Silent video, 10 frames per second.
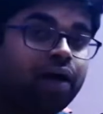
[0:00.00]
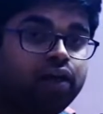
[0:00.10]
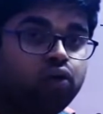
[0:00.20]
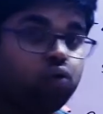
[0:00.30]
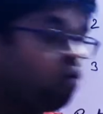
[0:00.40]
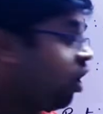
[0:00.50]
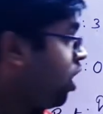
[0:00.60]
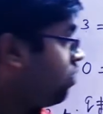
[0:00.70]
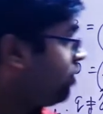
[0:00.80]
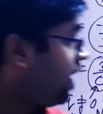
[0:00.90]
Q.
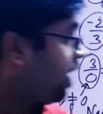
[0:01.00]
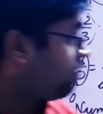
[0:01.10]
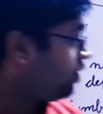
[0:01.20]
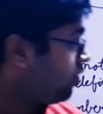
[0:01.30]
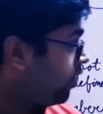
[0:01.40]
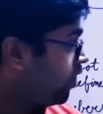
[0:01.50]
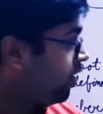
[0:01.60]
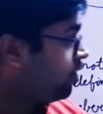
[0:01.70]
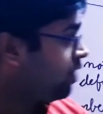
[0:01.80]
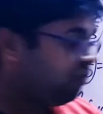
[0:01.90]
We haven't written
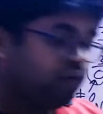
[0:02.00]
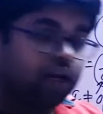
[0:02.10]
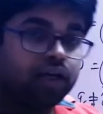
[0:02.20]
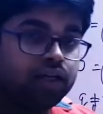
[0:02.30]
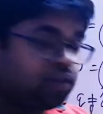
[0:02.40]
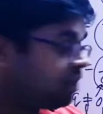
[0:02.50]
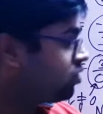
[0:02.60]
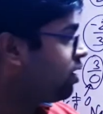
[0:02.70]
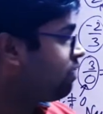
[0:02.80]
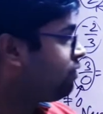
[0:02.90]
in this
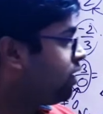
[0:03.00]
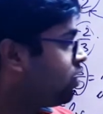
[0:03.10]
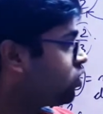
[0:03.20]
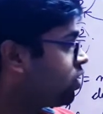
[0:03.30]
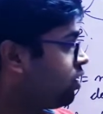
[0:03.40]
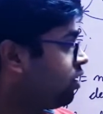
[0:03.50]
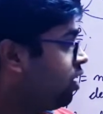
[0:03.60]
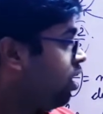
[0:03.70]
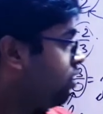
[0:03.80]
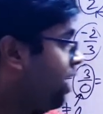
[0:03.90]
definition
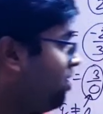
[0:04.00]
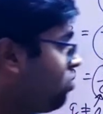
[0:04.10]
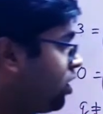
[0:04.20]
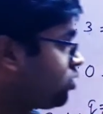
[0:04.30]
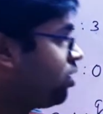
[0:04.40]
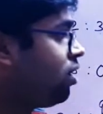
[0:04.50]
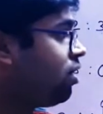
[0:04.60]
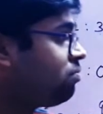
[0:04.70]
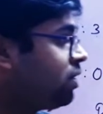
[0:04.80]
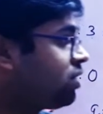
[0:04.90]
that rational
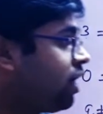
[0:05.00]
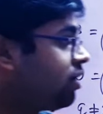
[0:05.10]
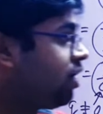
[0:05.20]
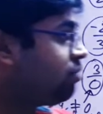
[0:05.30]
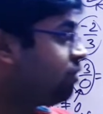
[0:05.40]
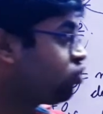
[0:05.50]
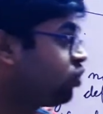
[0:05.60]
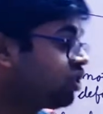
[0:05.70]
numbers are the numbers which